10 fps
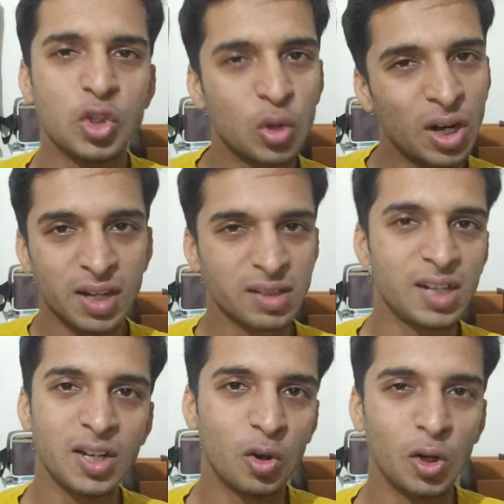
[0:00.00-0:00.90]
So
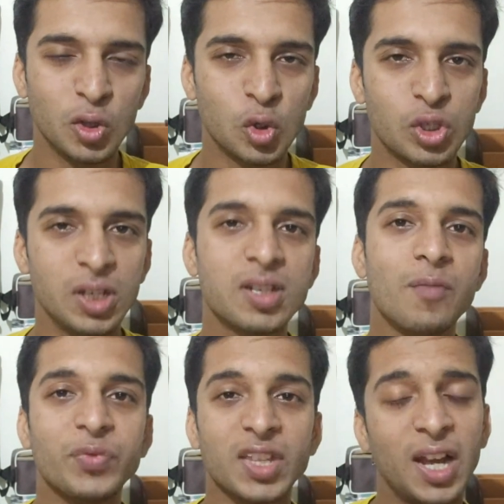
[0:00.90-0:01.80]
understand all those things
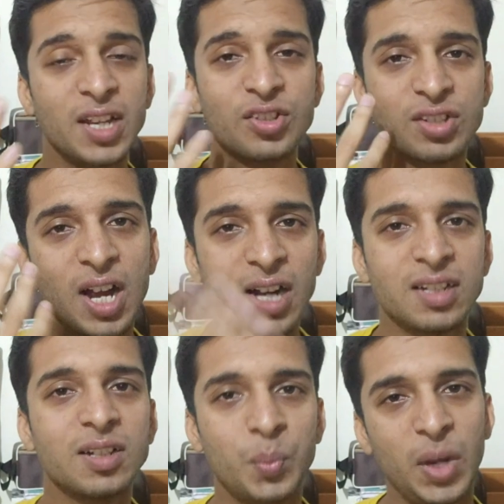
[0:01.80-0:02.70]
and
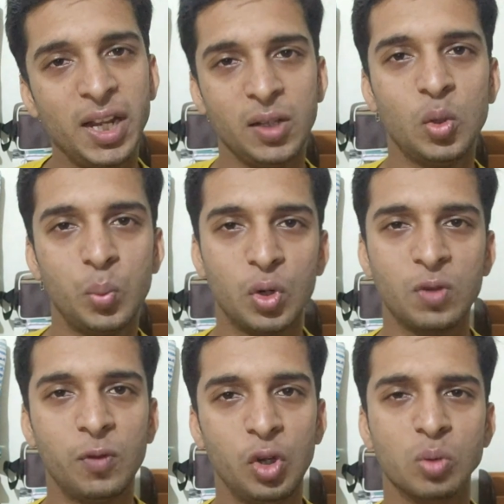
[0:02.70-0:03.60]
start building your
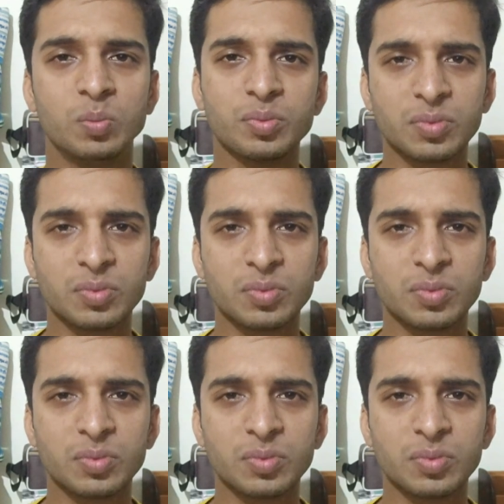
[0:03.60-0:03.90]
portfolio.